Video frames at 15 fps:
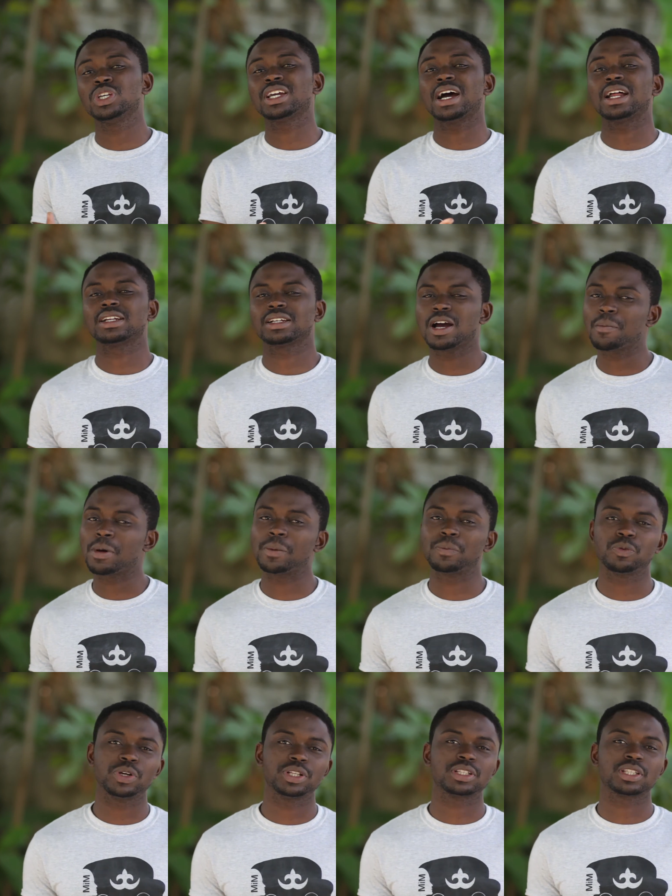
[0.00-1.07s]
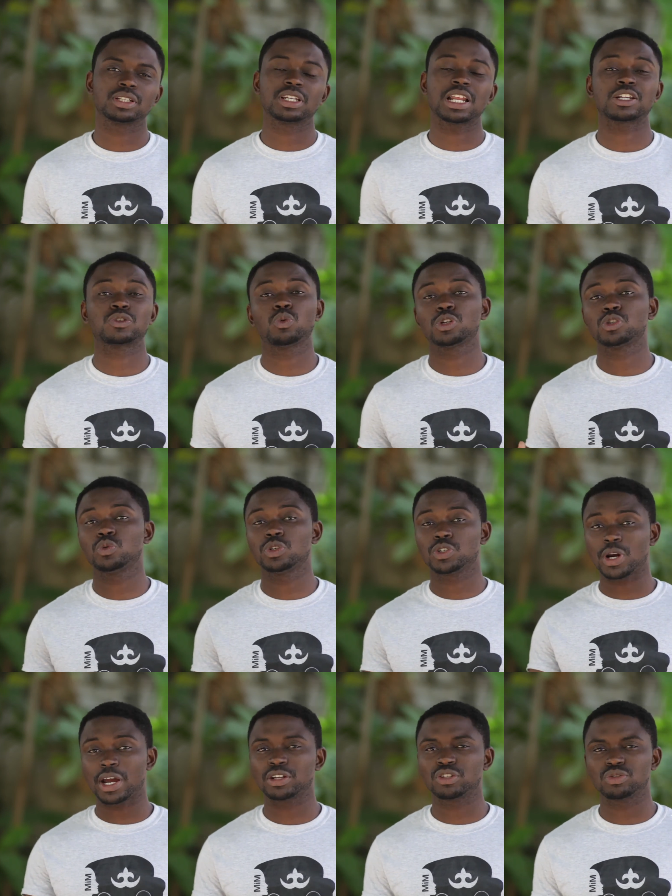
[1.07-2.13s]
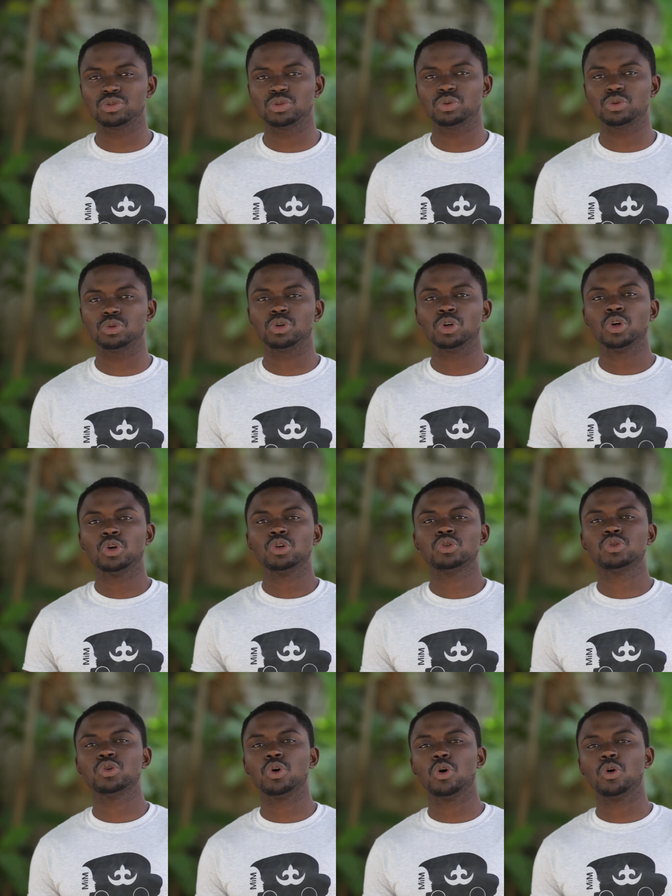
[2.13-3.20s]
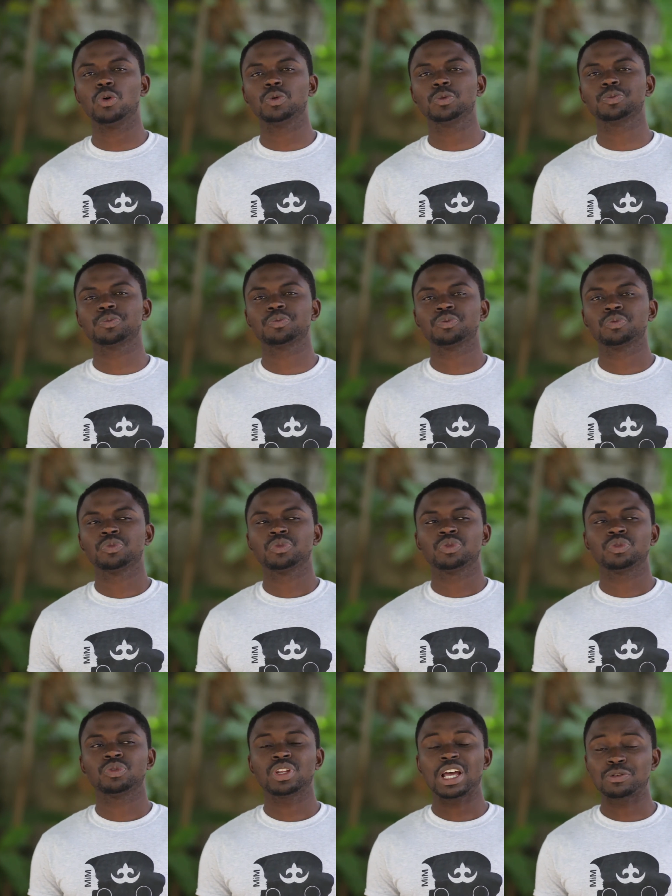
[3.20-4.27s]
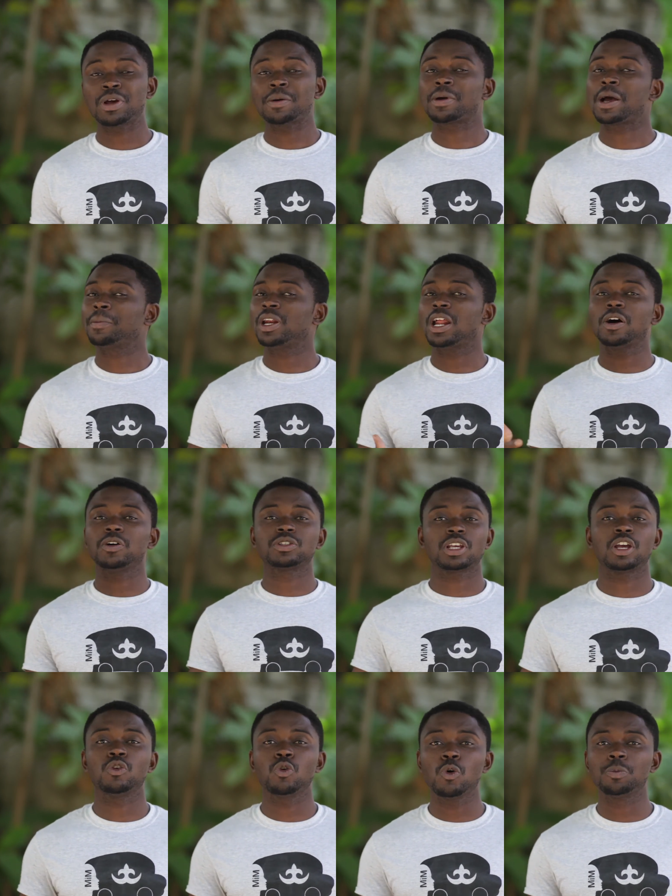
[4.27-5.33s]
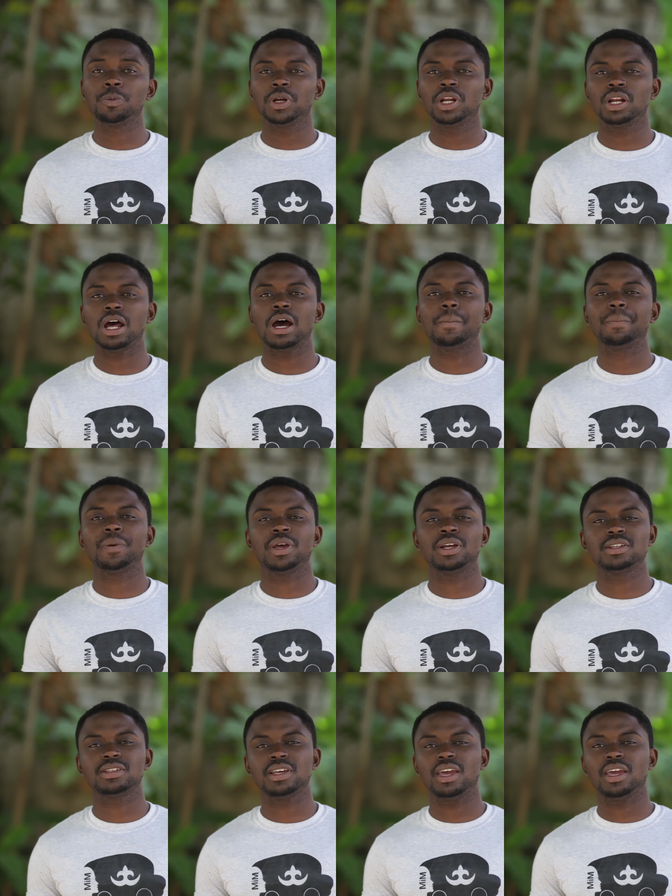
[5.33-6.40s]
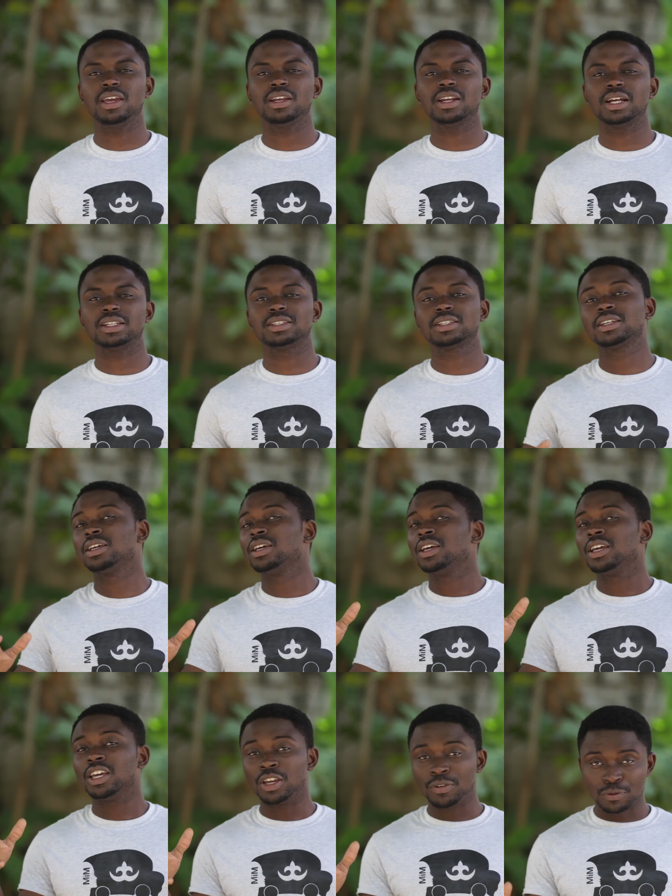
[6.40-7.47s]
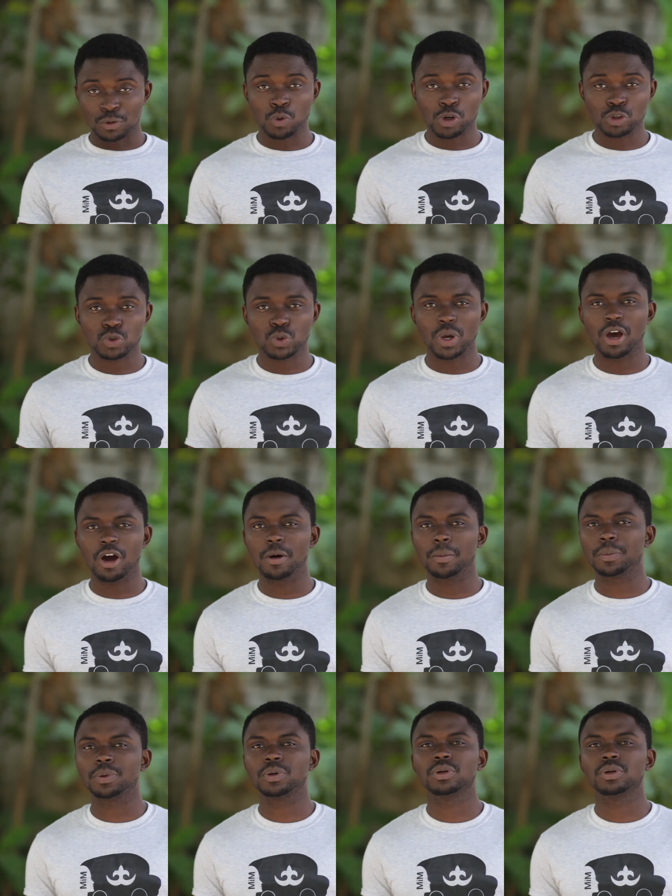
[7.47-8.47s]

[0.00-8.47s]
can come up with, that's what we try to do. So that's why I'm coming out and opening up and saying that if you want to help,